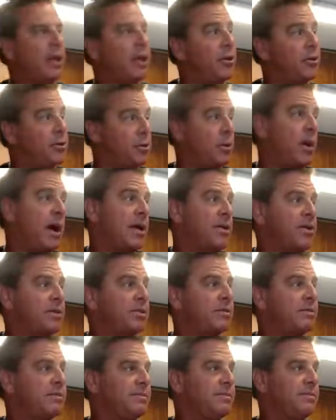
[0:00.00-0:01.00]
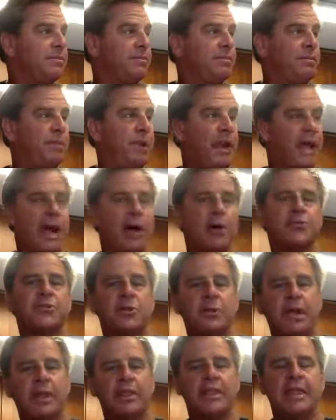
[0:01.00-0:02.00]
squash, but I
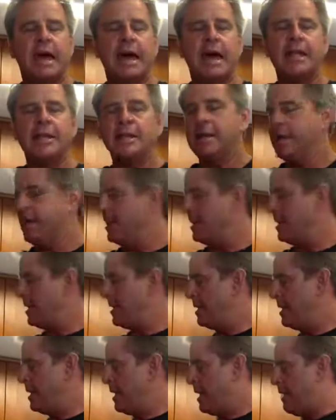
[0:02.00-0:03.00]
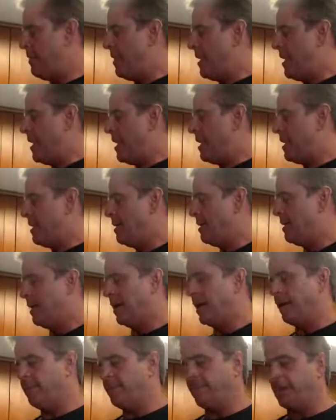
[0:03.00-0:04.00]
also get that. And then
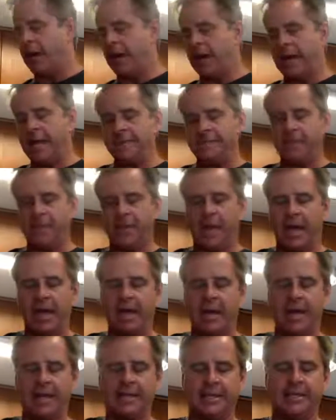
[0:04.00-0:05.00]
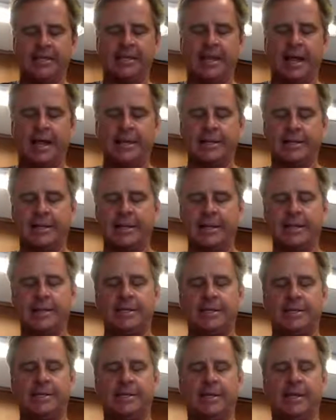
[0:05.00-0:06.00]
I like the size of
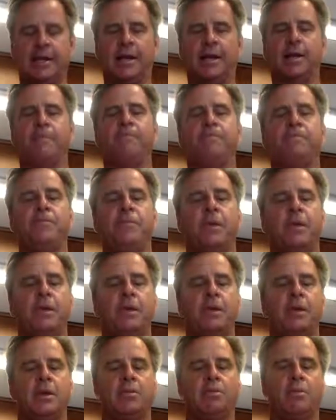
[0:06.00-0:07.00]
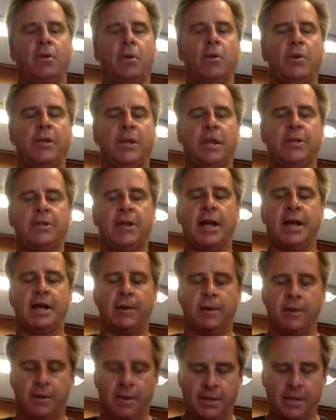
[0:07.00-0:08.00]
these. But when they talk,
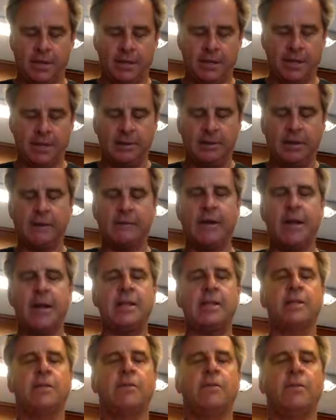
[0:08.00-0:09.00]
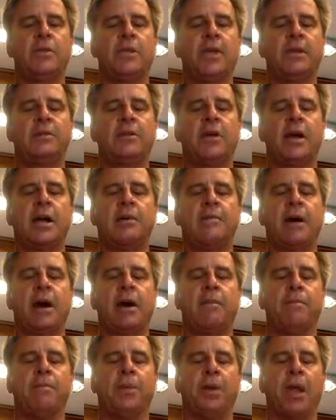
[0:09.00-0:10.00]
did I do that right? When they talk
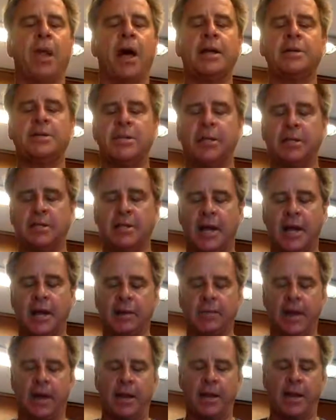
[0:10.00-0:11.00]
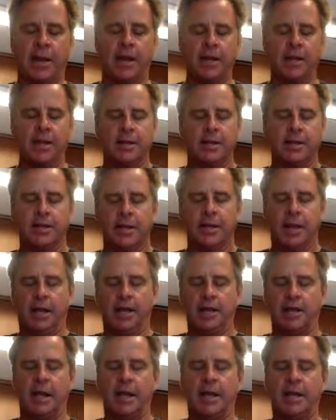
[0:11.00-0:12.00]
about blocks, they talk about a
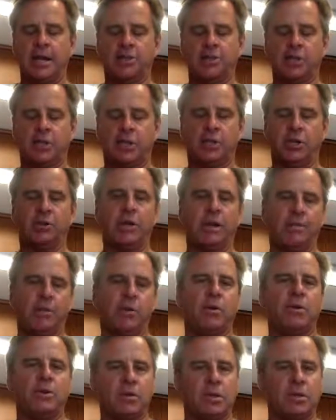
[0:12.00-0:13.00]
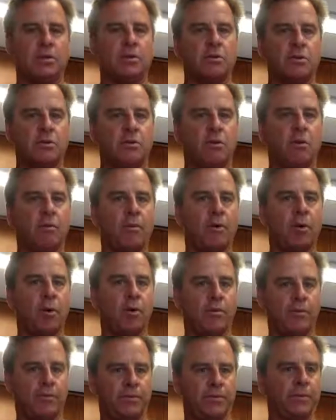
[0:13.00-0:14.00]
9-inch cucumber, which is your
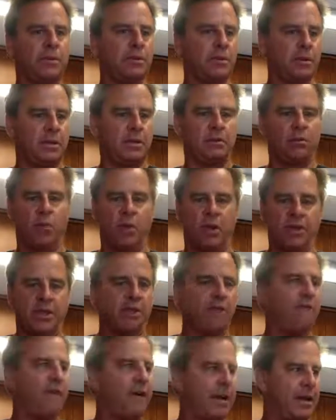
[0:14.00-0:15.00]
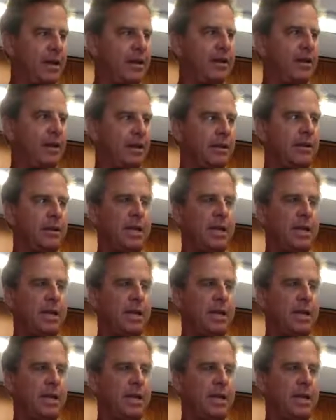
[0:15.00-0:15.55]
normal one that you find in the